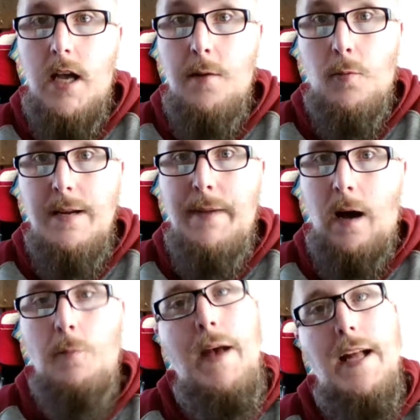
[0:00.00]
A
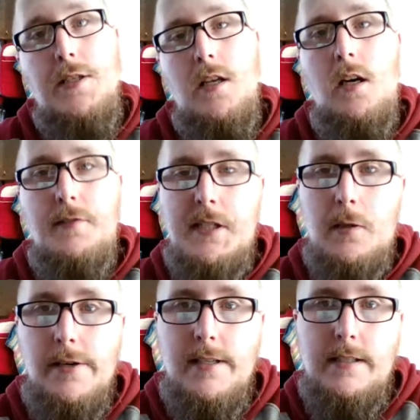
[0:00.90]
rebound match of
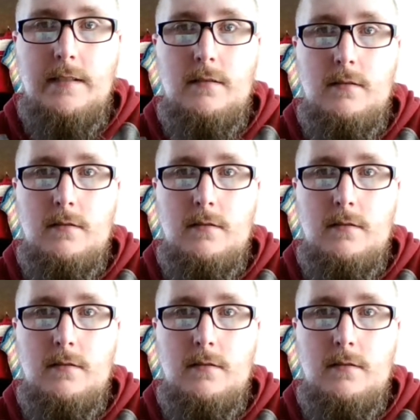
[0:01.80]
sorts.